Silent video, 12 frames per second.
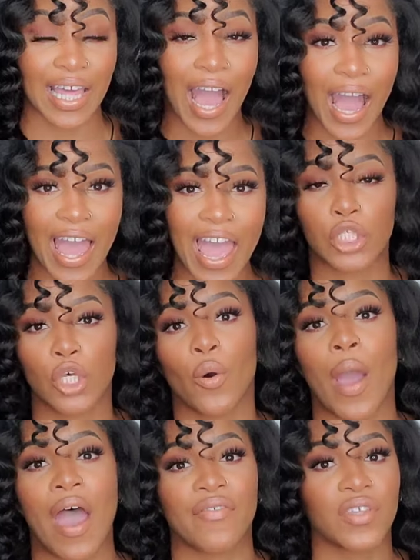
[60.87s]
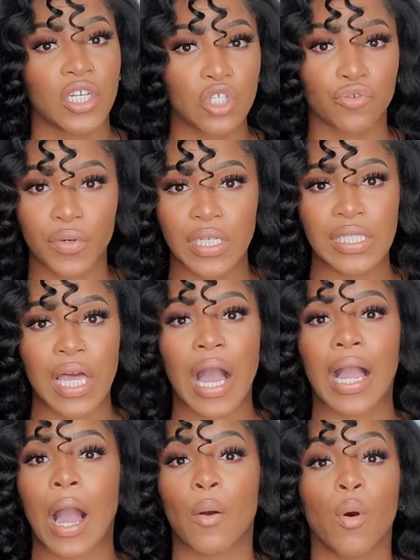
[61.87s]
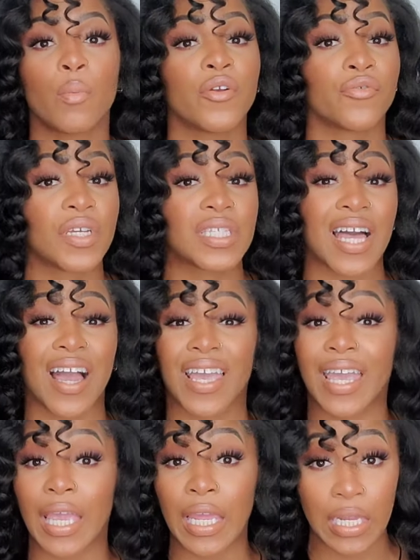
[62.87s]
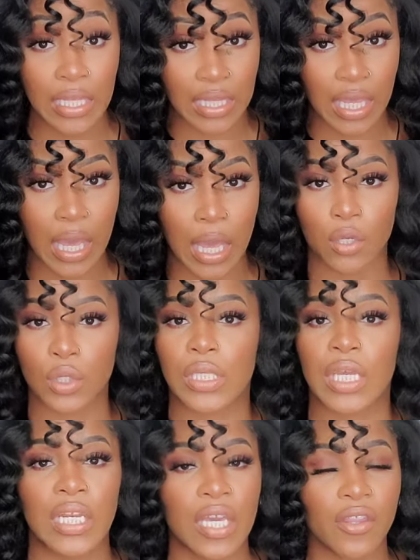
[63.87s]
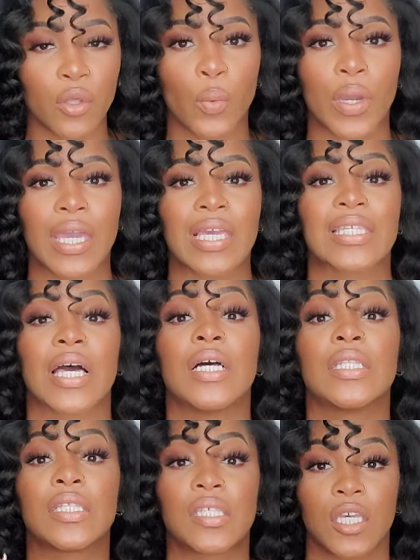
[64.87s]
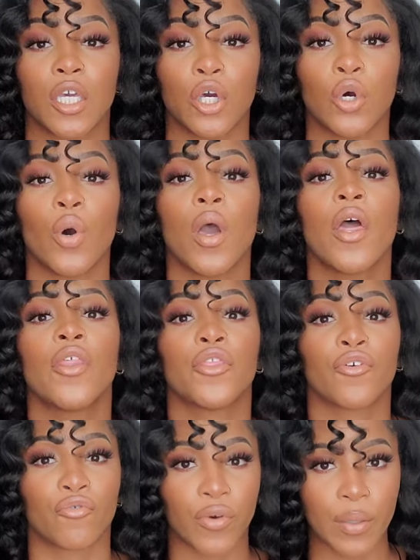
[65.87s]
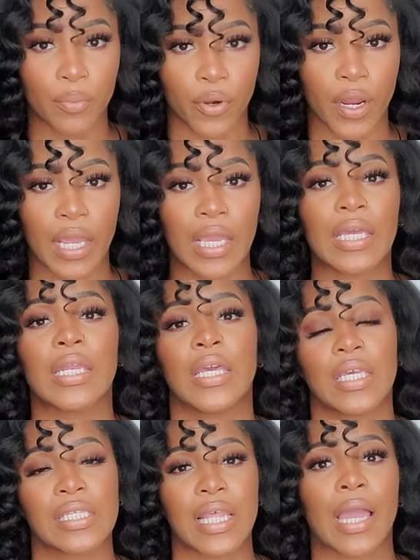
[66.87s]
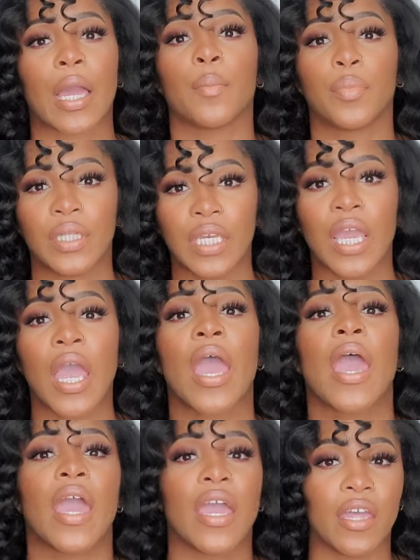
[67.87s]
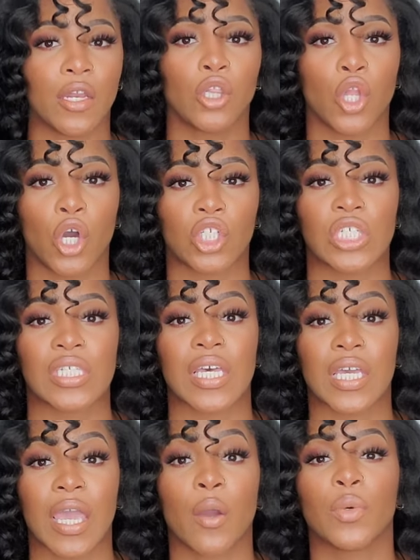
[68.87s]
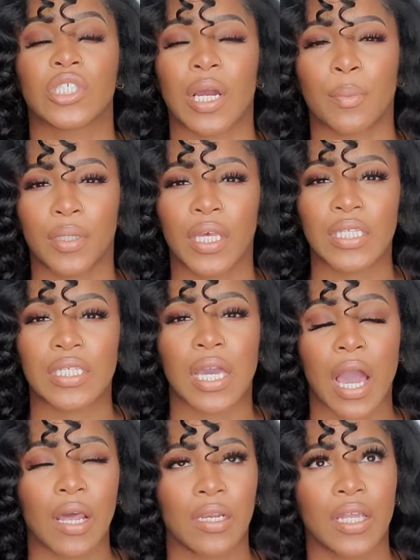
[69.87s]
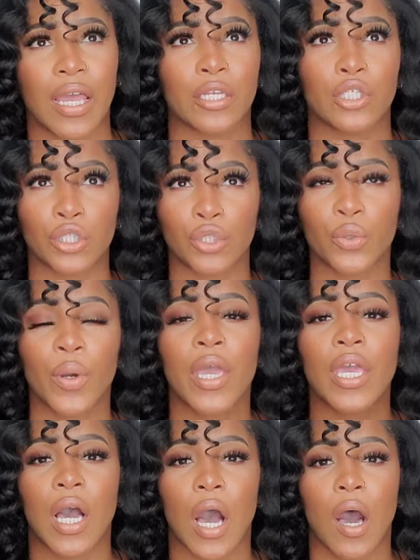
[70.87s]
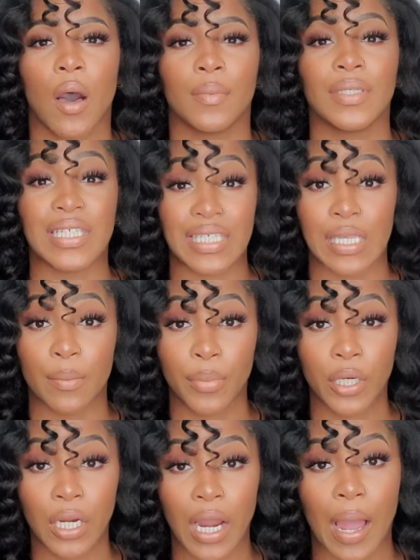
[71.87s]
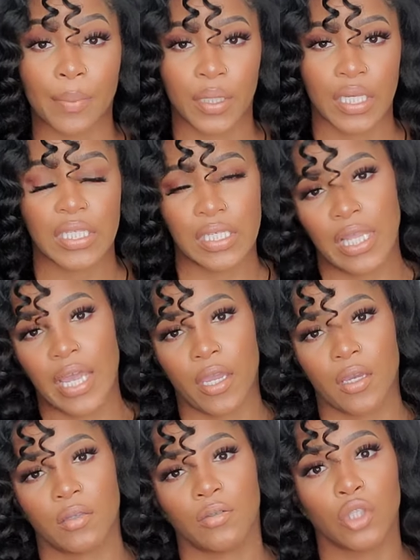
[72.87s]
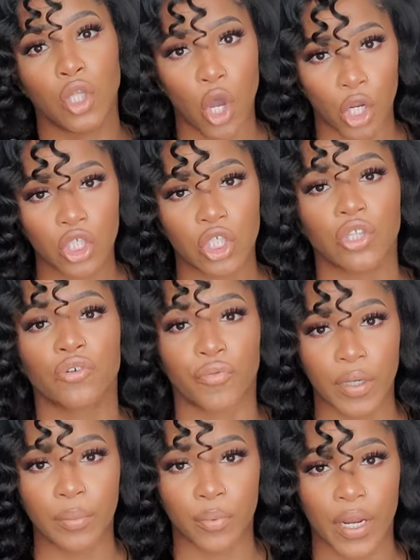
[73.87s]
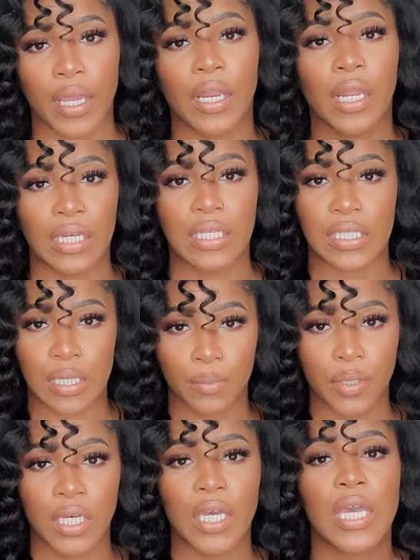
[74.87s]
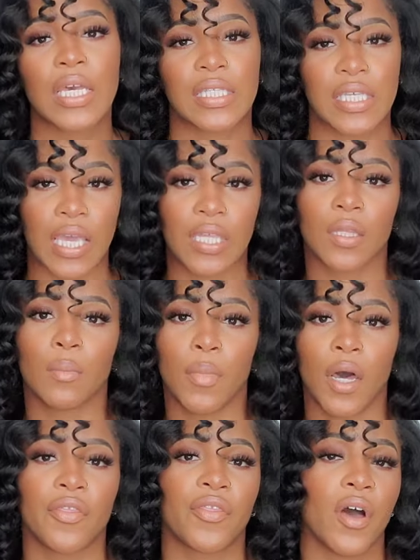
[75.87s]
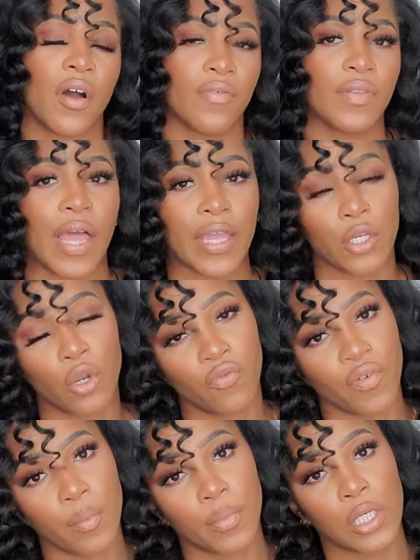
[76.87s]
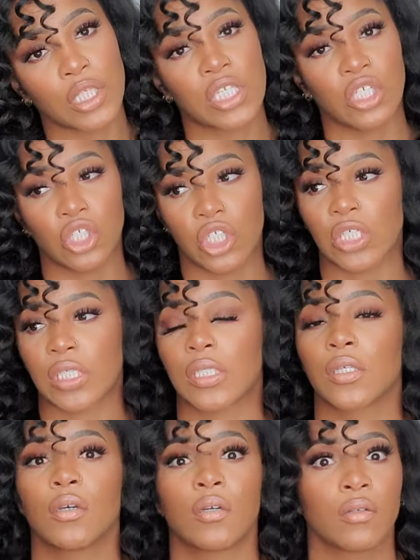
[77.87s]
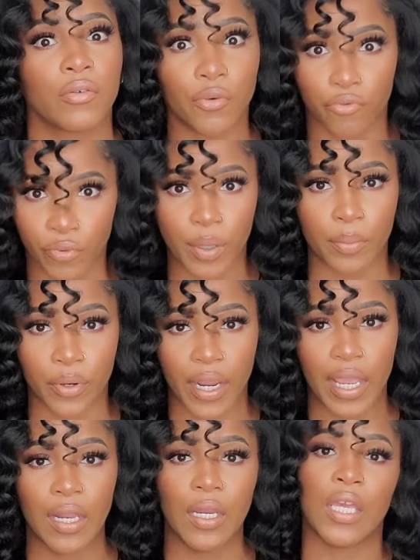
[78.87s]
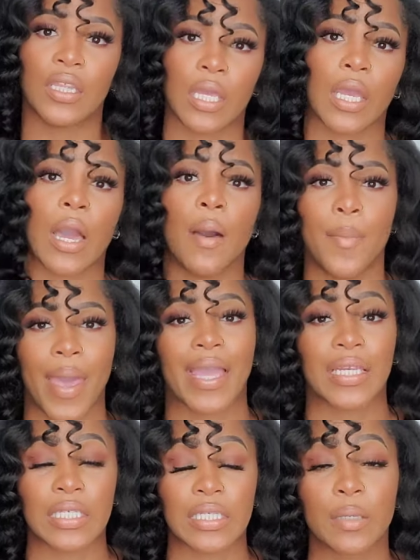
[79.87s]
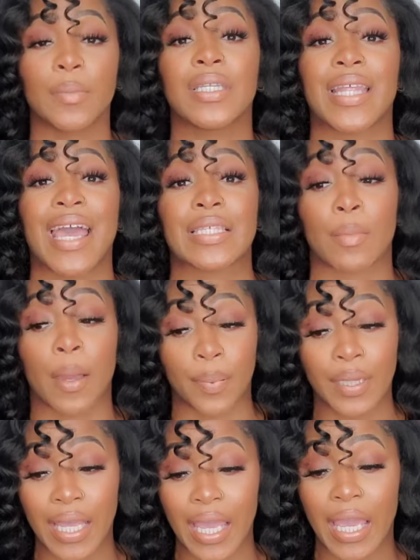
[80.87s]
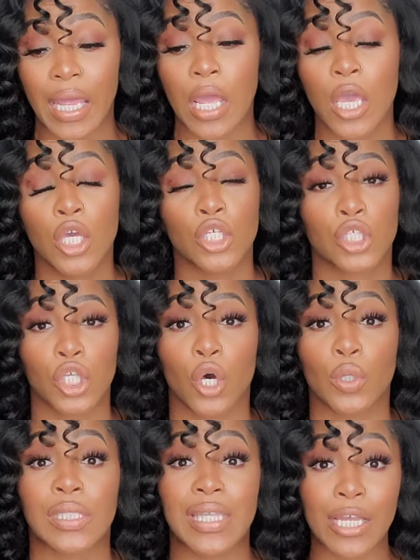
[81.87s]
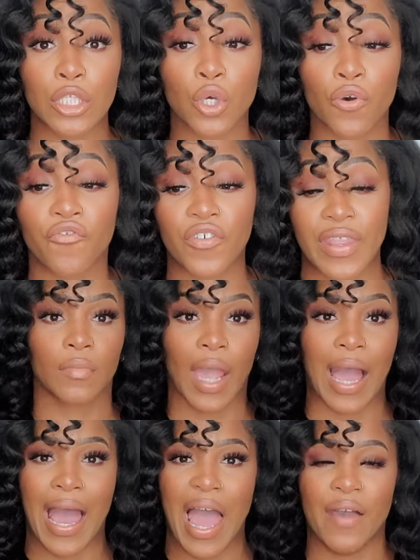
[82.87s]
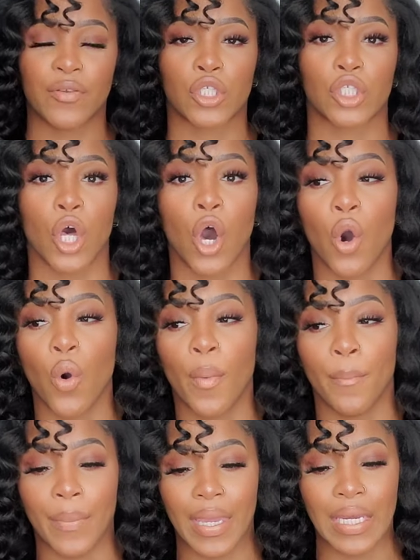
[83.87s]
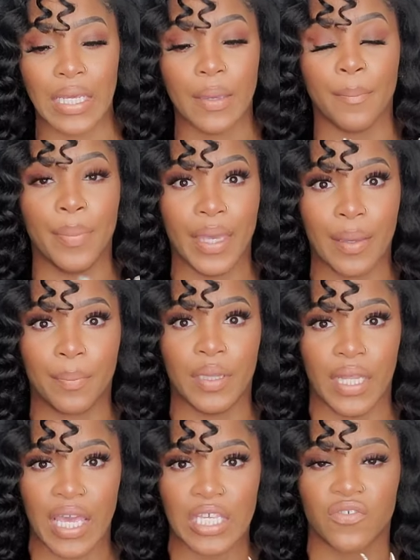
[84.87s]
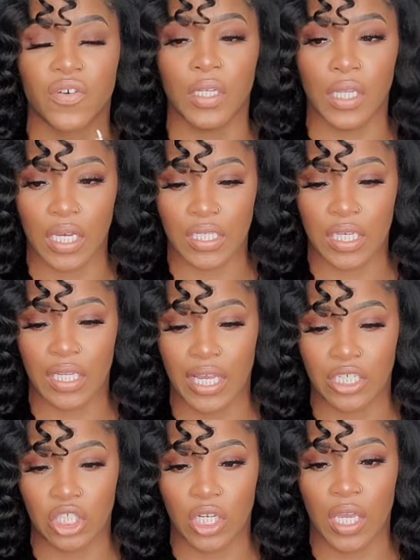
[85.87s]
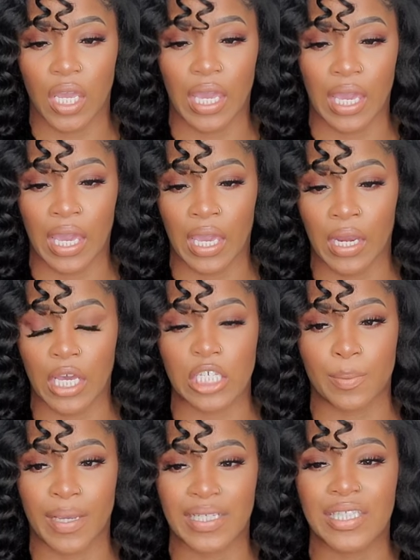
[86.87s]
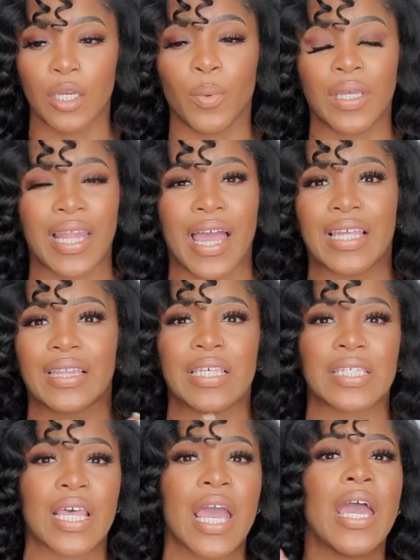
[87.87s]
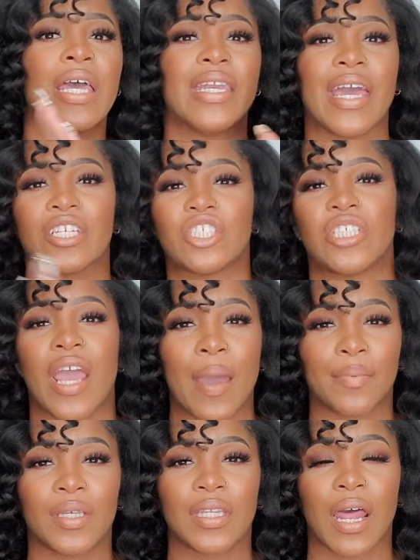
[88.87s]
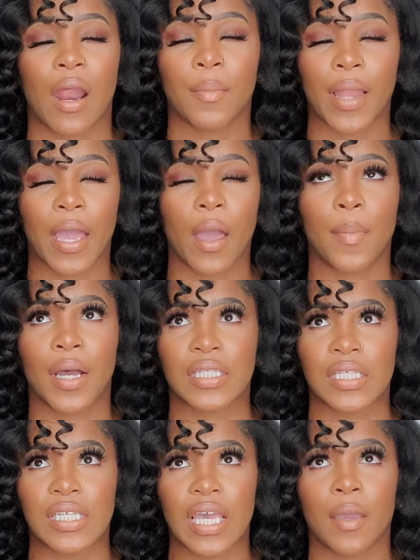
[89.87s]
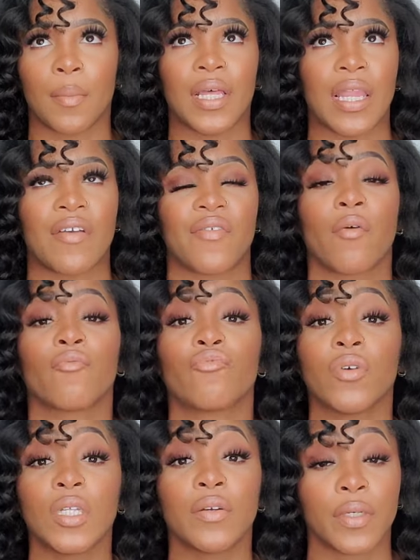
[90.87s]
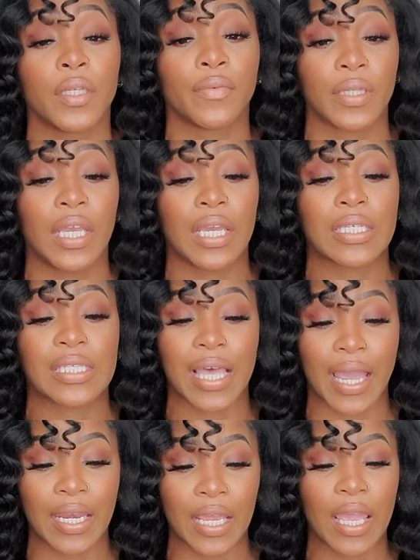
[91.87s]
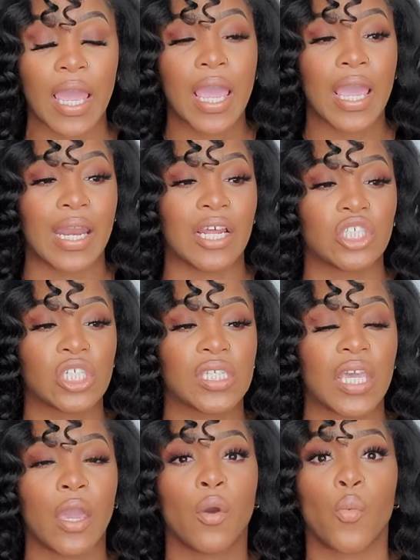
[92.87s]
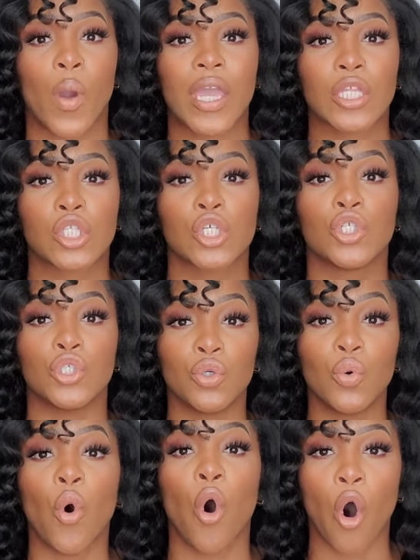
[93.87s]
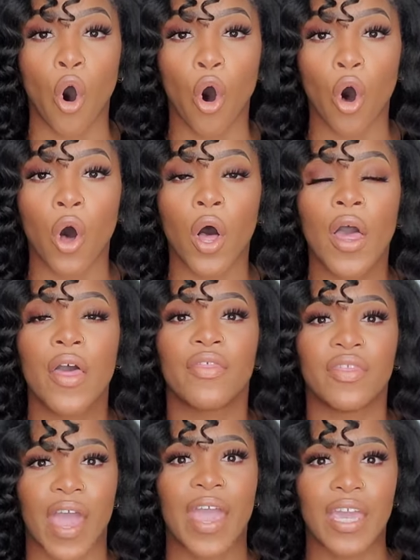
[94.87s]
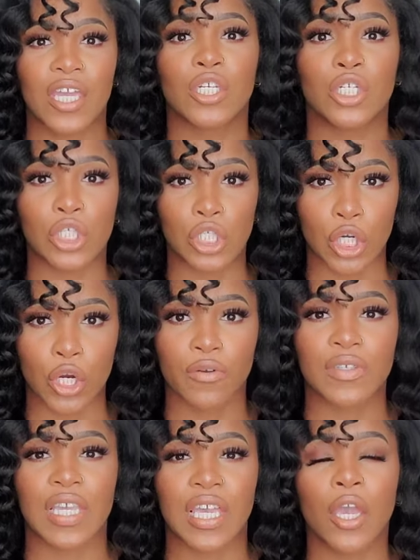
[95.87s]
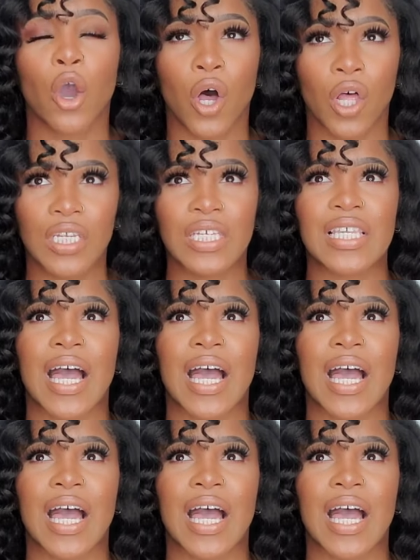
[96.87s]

that I have. So after this restock, I won't be restocking anything else, any other wigs until the rebrand is like complete and launches again, which I plan to kind of like do um, December. I plan to like launch the rebrand in December, take the month of like November to just rebrand and then come back December. That is my plan. So stay tuned for that. I have so many big plans for the Luxe collection and especially with like this next chapter that I'm like about to take in my life. I'm really, really, really excited and I just can't wait to do all that it deserves and get all of these